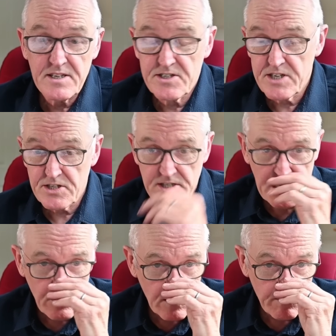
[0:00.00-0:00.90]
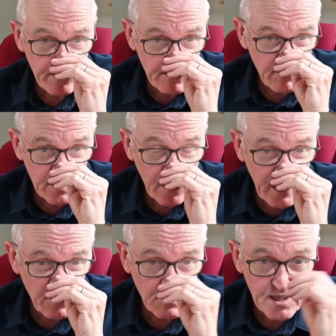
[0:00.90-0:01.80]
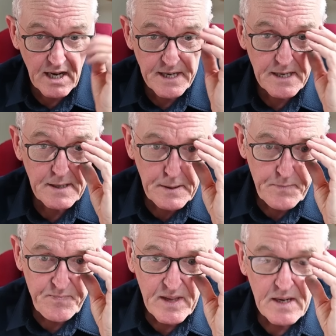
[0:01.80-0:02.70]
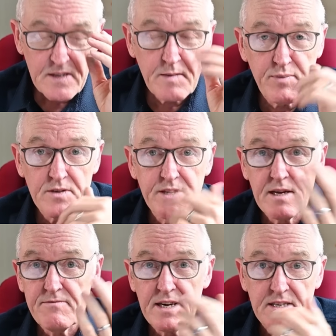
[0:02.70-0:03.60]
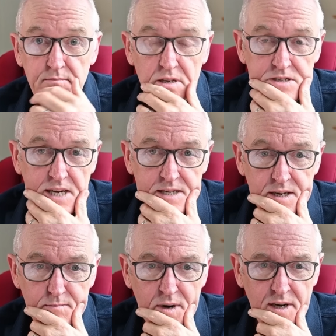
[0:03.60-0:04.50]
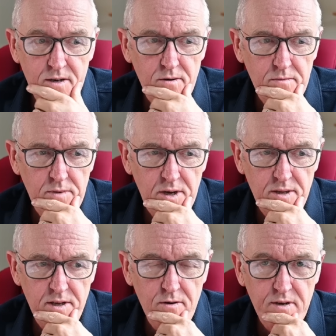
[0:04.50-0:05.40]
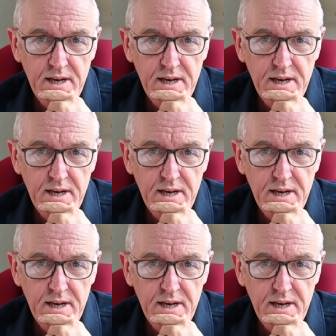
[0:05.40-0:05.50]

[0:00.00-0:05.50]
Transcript: the decisions now will have been retired or died. The infected blood scandal in the